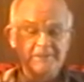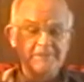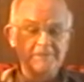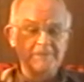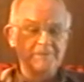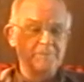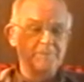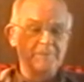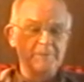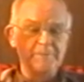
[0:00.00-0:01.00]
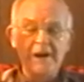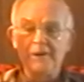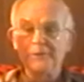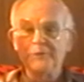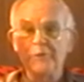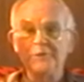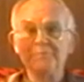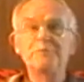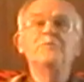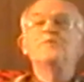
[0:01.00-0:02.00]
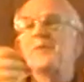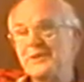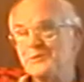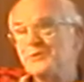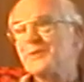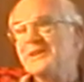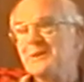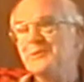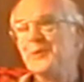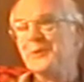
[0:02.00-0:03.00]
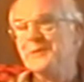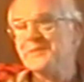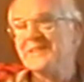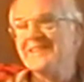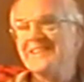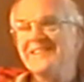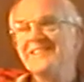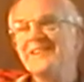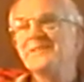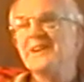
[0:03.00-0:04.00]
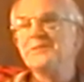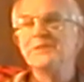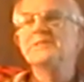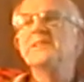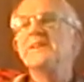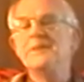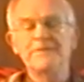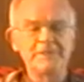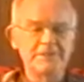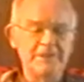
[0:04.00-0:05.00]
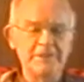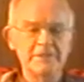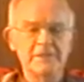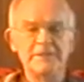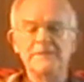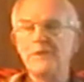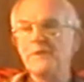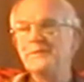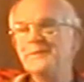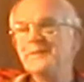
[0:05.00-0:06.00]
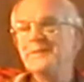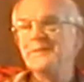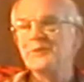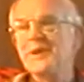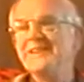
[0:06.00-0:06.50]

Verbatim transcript: the road and did go a mile or saw this passenger train coming toward. He said, they just got, he said, he just got